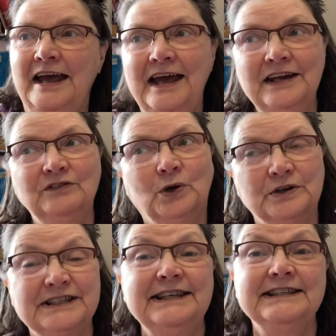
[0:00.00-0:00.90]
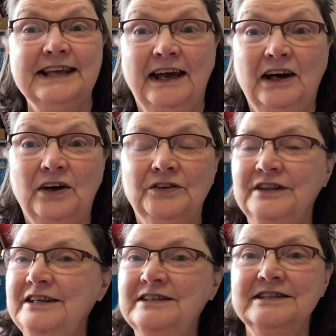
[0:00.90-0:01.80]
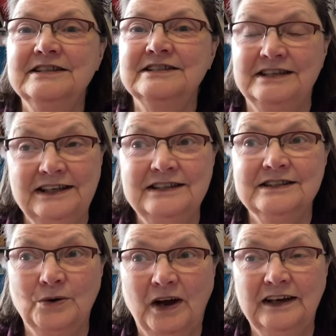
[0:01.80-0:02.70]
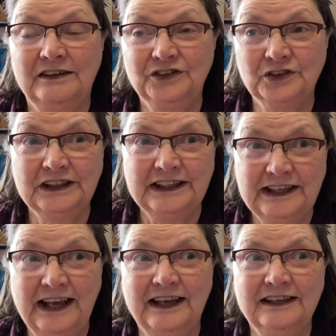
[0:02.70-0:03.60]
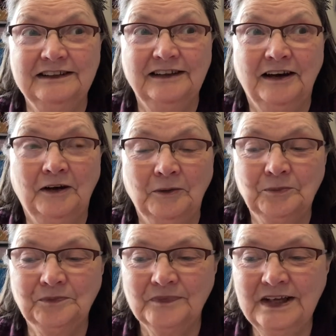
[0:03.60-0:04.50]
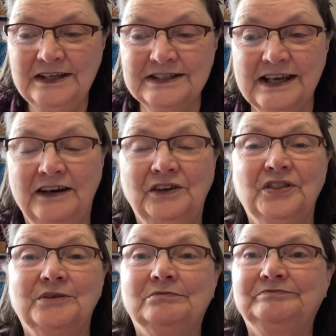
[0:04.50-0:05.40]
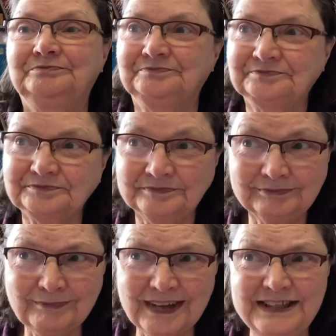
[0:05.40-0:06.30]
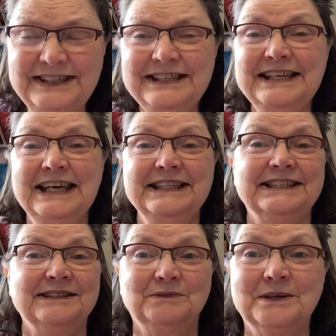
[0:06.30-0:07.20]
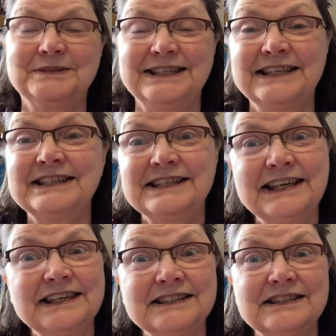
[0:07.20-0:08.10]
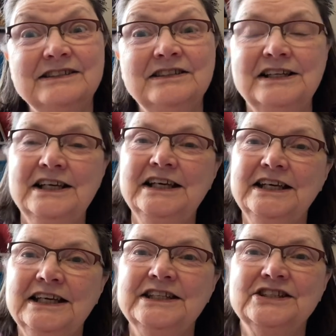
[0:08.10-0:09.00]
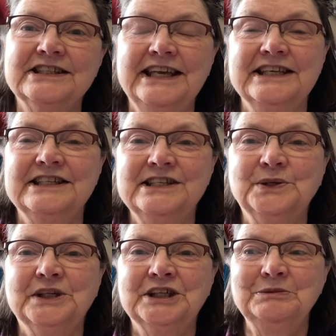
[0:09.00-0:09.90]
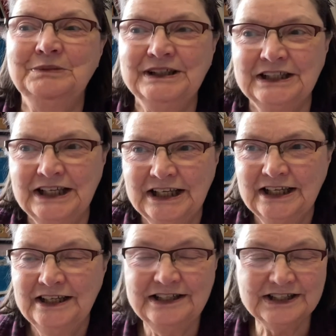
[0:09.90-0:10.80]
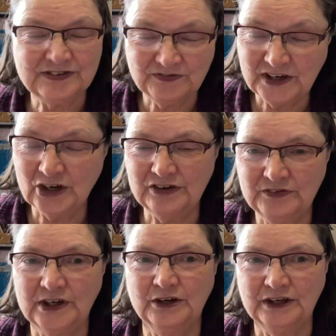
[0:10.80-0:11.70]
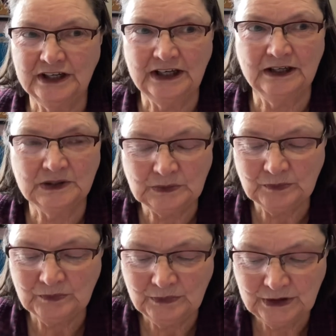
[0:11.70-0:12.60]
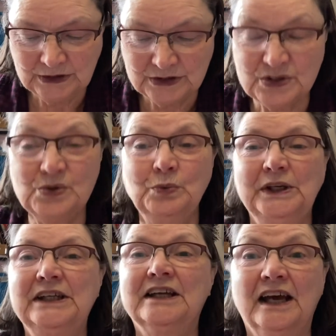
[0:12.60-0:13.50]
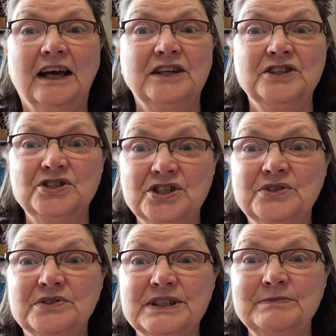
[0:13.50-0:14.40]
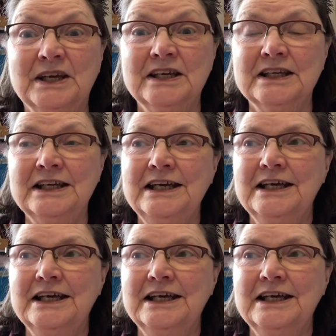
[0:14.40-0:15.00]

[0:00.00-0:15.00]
and of course, his health, he is, he is quite elderly and um, his health dictates sometimes he has to cancel and just can't do it. But he is a very, very um, sweet, kind, and generous man.